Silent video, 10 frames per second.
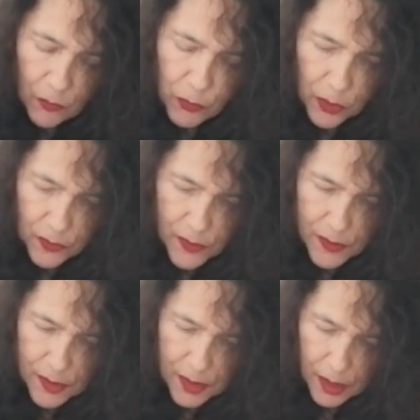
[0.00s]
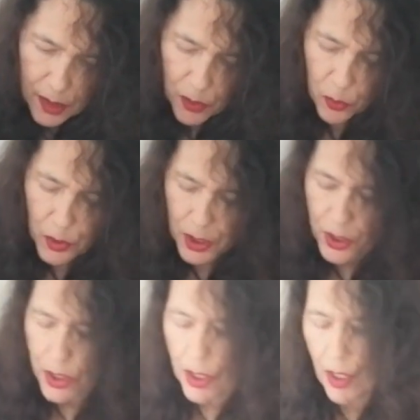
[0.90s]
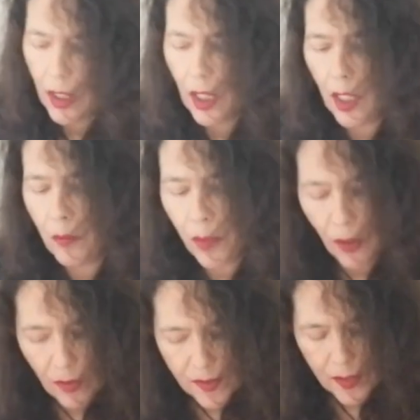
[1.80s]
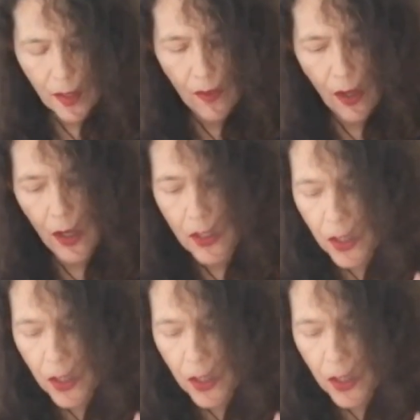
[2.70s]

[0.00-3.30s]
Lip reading: of Wands, which impulse a